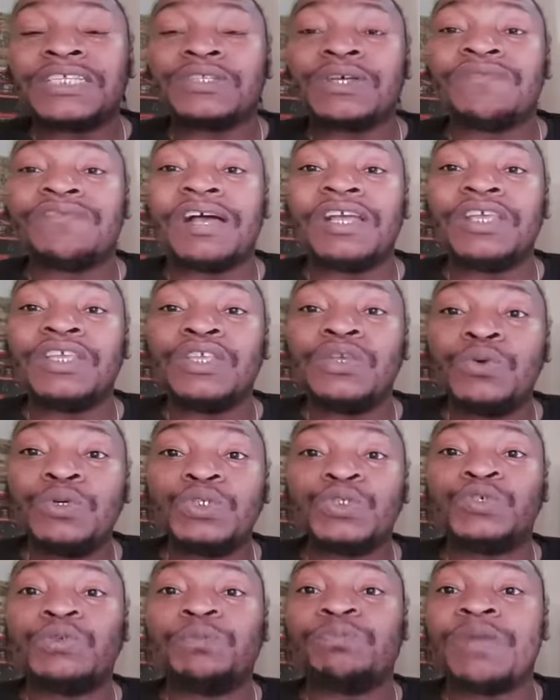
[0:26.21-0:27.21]
And right now the
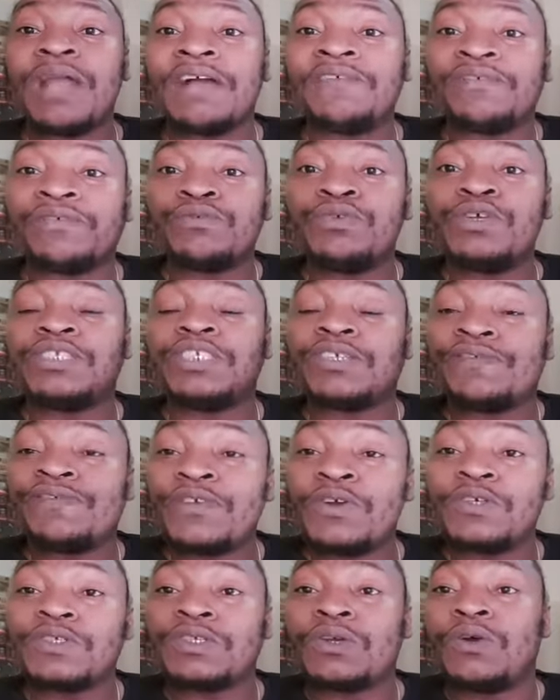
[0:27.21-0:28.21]
silver button we have,
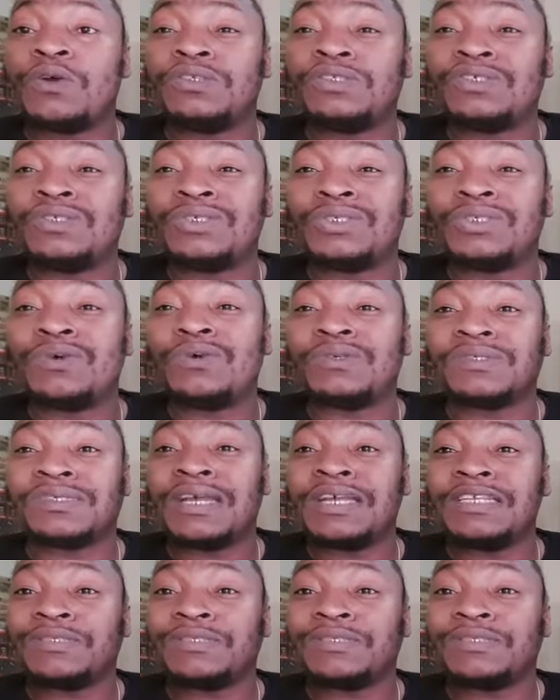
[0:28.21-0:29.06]
you really deserve it.